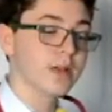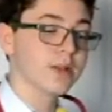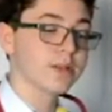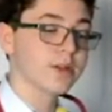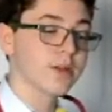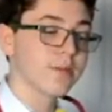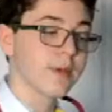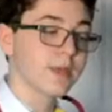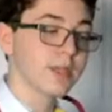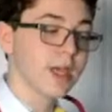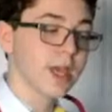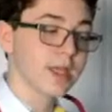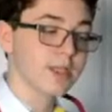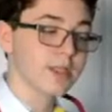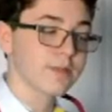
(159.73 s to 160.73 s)
certain
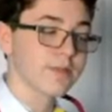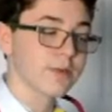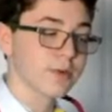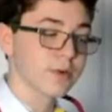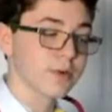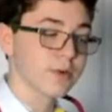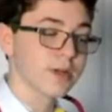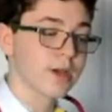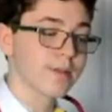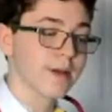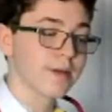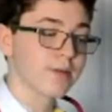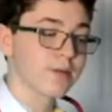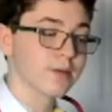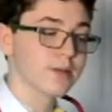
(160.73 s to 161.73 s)
medications for a short time
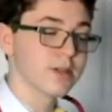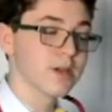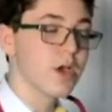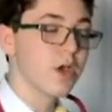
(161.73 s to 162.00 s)
afterwards.